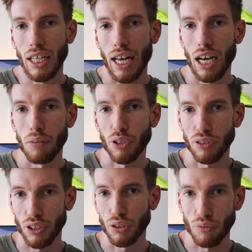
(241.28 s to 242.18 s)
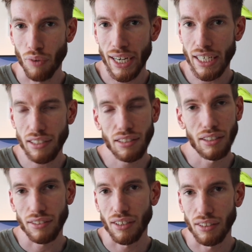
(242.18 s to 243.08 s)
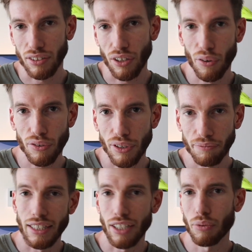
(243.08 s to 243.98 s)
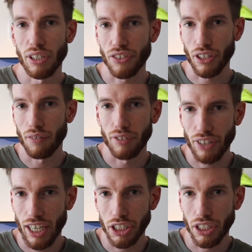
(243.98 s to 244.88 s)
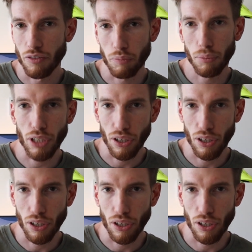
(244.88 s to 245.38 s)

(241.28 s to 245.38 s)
um, and are a good read to, to go through. The other one is the conversation. You've probably